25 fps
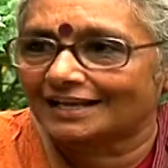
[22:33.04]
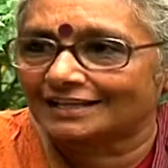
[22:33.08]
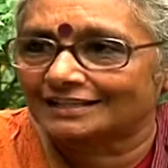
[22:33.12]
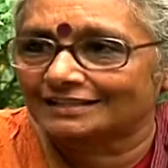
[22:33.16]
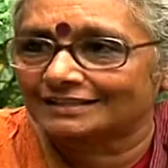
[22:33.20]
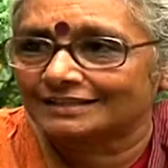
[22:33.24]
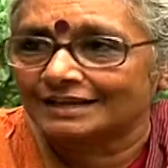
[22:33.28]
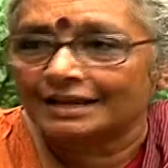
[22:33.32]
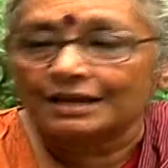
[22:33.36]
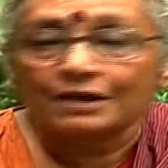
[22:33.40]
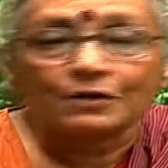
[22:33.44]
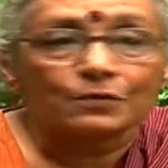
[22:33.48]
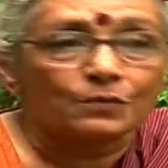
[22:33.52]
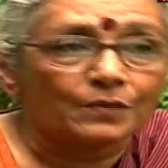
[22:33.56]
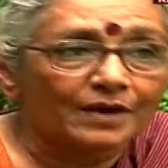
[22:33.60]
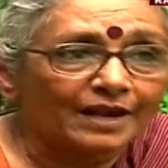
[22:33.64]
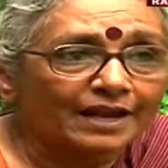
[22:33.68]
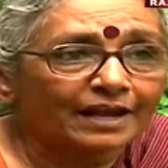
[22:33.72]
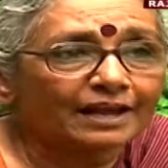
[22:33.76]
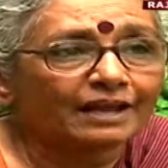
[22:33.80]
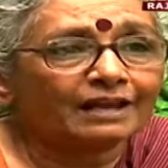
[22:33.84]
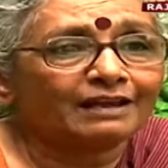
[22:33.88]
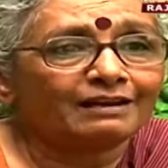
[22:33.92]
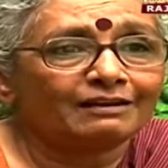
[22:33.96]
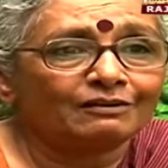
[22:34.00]
hands,
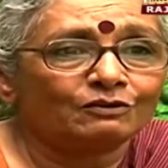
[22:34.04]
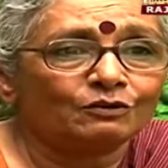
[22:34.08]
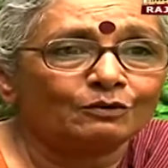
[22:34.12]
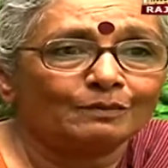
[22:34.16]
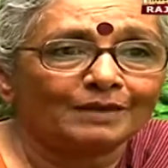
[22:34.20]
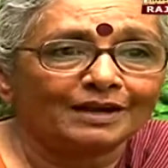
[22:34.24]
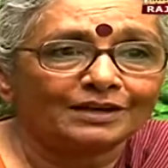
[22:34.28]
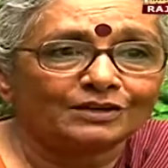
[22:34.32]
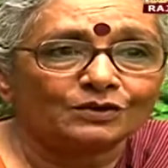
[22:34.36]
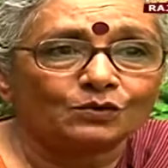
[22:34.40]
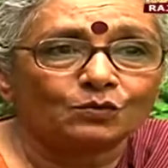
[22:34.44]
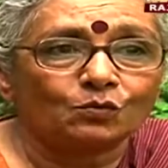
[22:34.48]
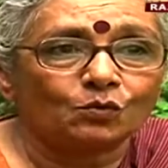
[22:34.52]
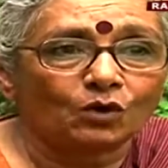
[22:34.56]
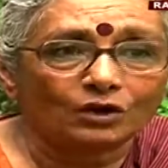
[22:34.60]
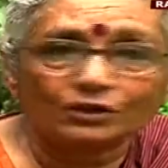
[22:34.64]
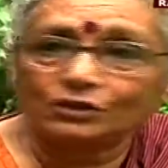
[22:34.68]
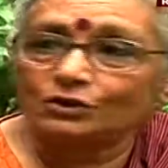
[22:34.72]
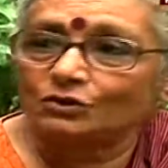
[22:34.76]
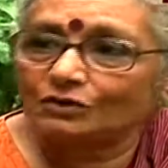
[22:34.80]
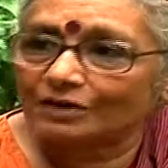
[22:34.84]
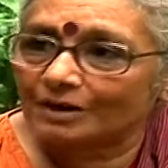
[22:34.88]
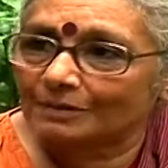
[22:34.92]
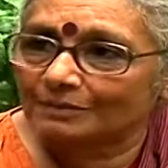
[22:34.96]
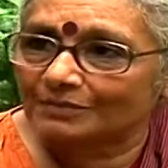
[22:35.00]
where no matter
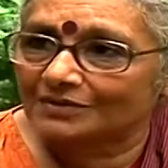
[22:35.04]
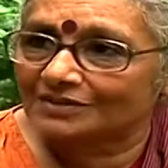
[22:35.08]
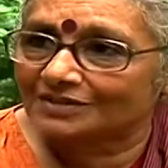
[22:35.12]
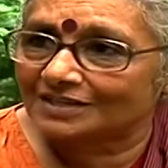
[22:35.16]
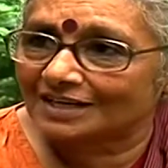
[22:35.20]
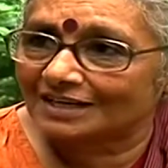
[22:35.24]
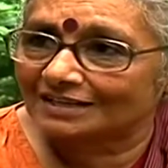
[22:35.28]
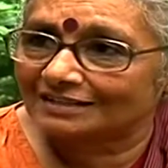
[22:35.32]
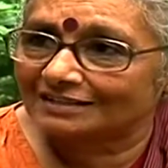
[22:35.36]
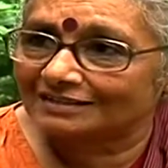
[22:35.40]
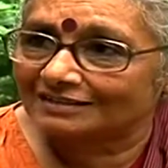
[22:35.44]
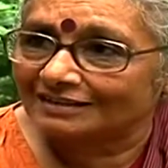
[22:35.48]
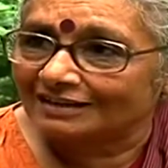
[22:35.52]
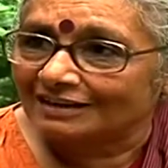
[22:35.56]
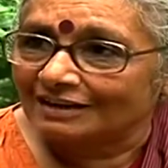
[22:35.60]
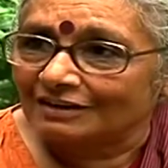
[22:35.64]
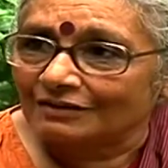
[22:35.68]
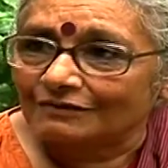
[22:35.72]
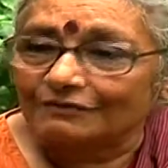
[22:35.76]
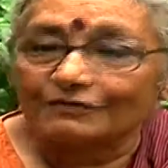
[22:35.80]
what you represent,